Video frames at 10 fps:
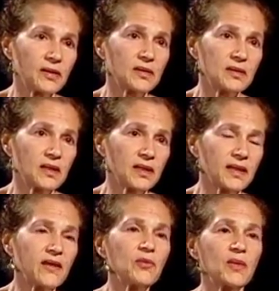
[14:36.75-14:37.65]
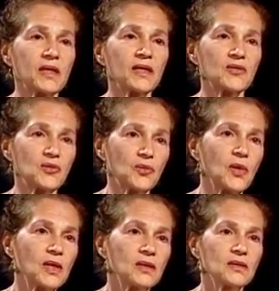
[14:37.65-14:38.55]
It's not like everybody has to
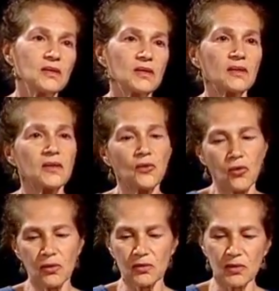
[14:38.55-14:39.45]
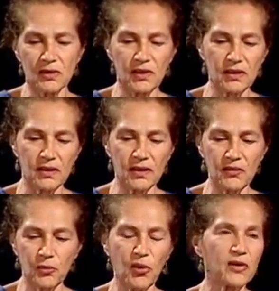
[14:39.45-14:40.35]
suddenly call the
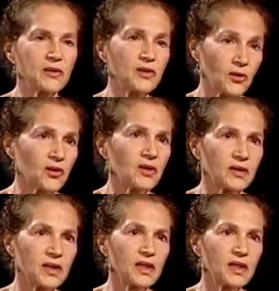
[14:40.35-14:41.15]
inner part yoga.